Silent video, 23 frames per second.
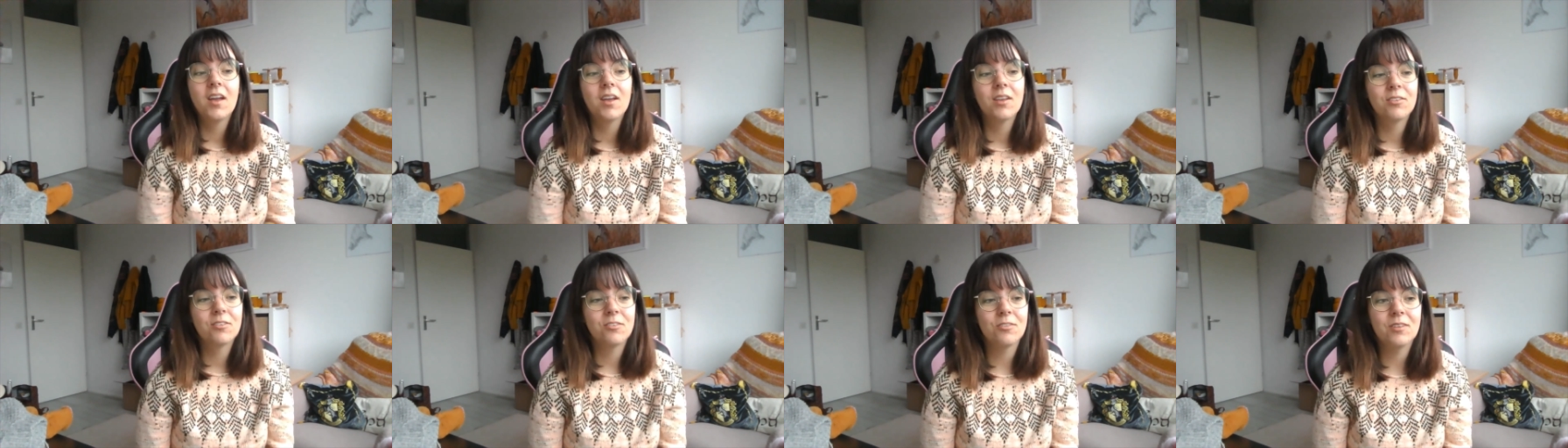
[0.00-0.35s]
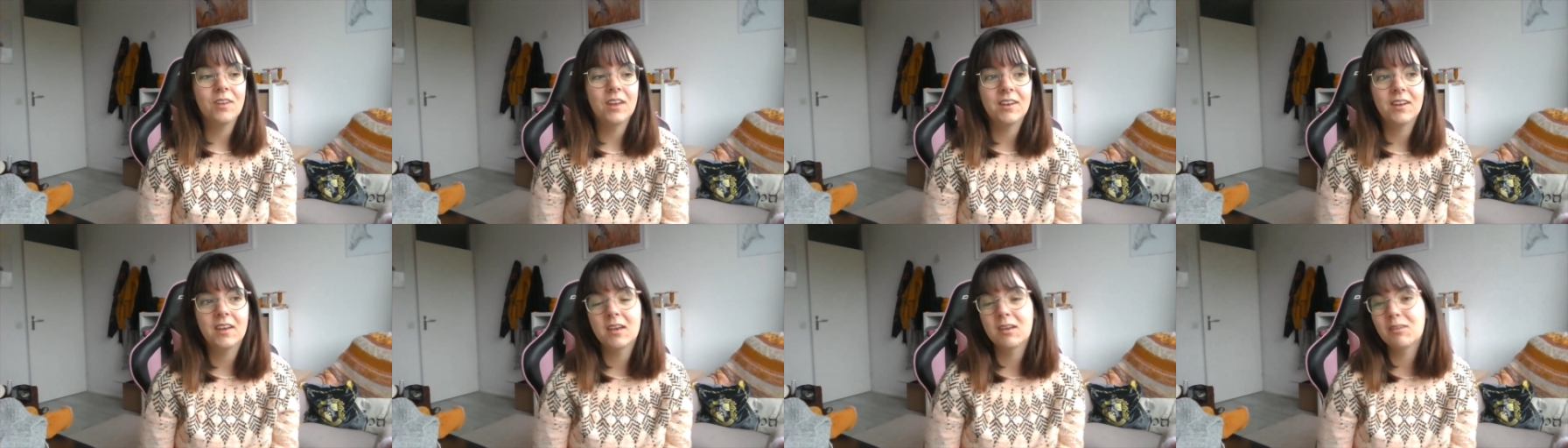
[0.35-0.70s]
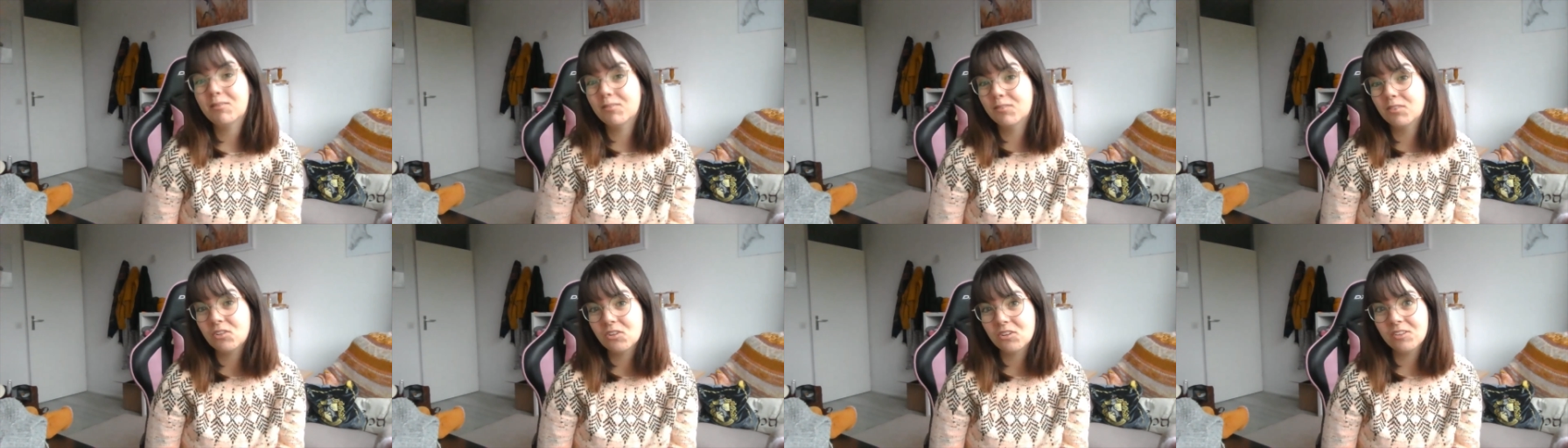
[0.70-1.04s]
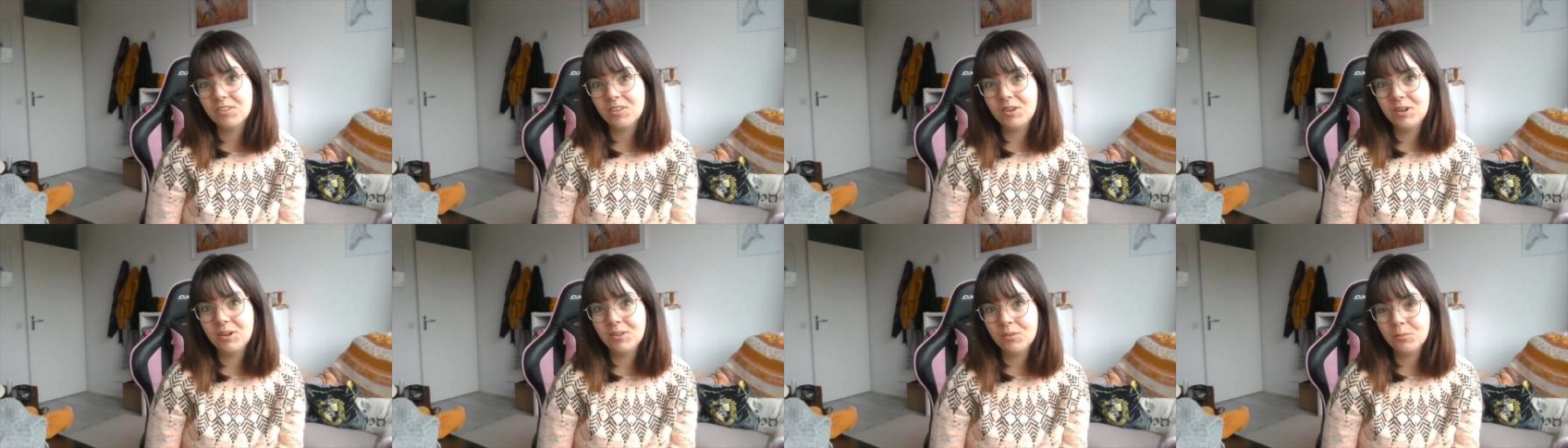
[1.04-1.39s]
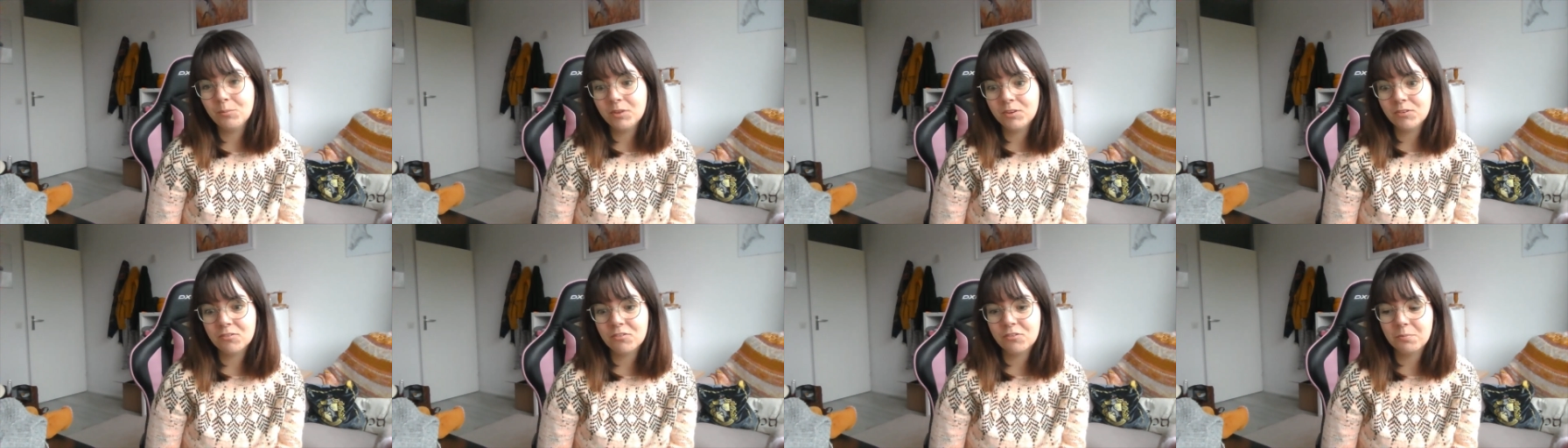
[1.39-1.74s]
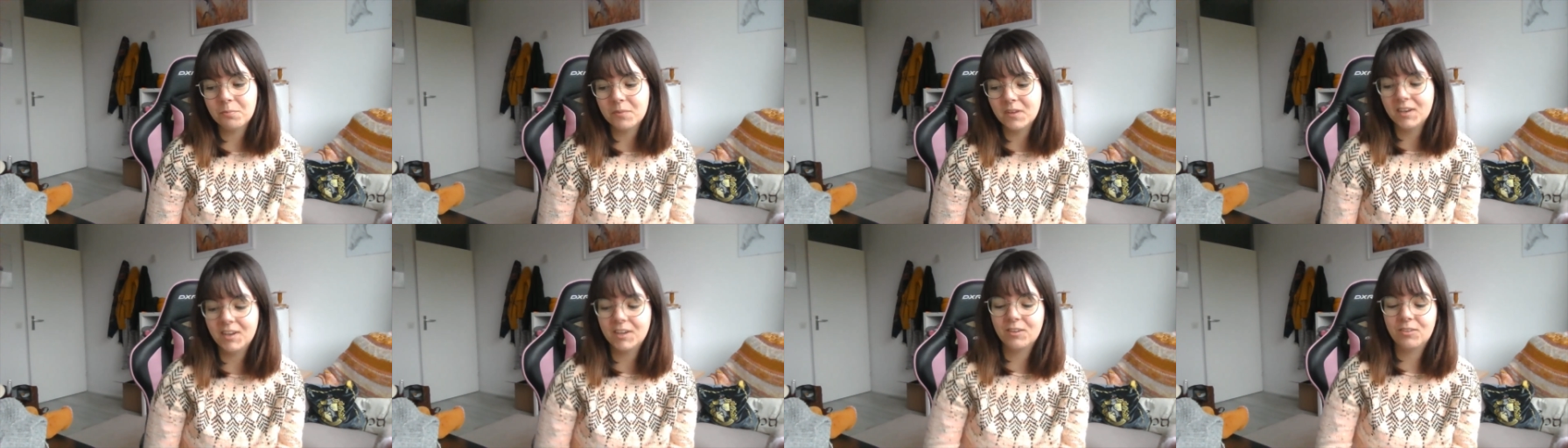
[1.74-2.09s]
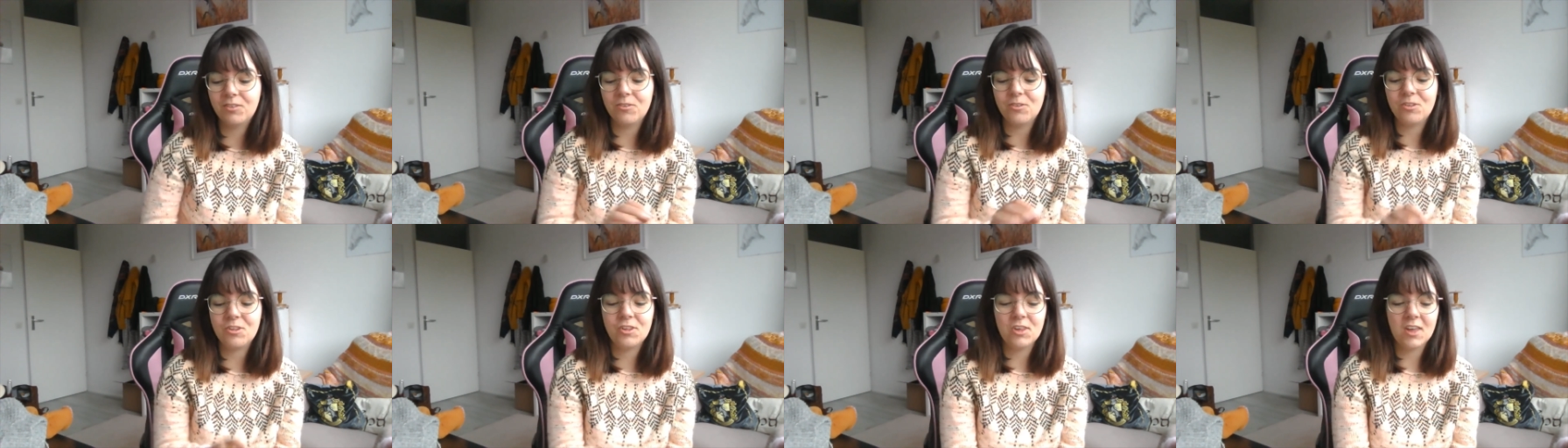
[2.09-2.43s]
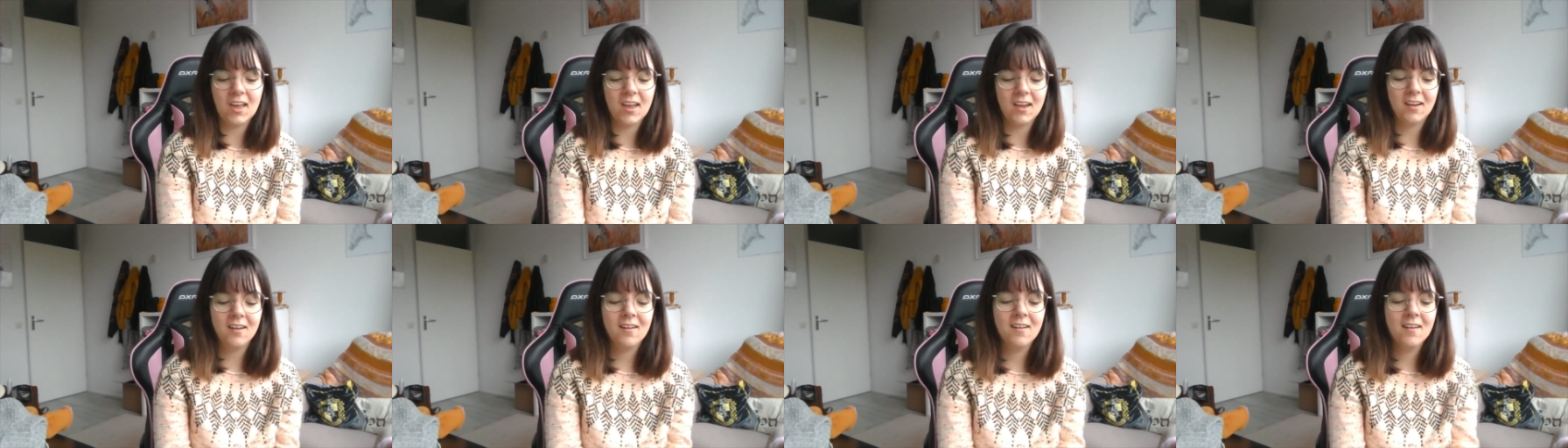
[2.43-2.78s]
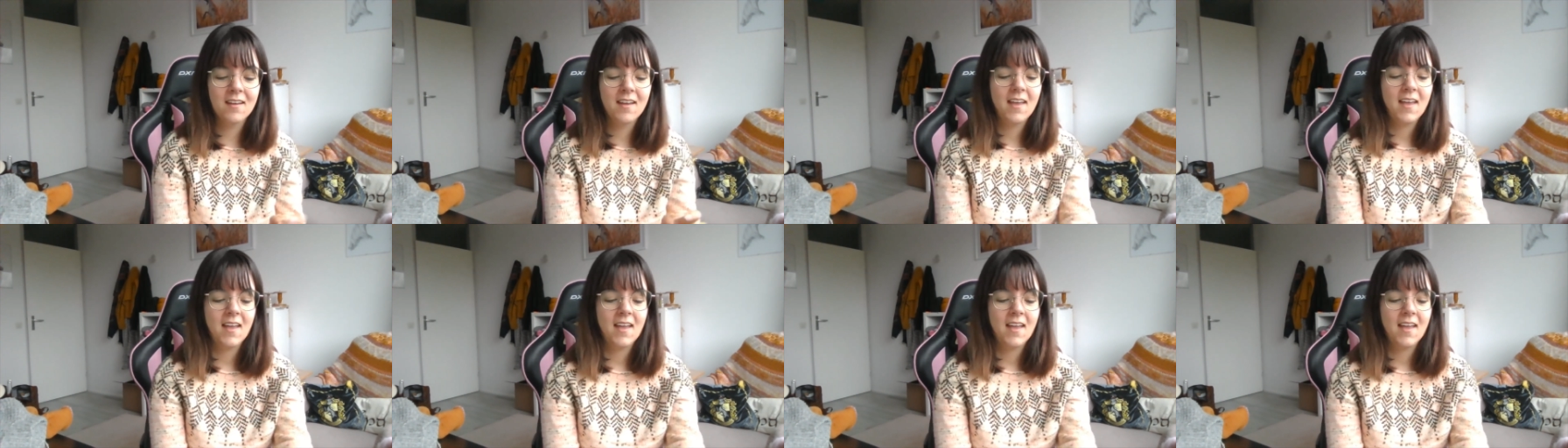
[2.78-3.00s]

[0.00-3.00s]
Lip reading: So then I have just a little bit of spinning to share.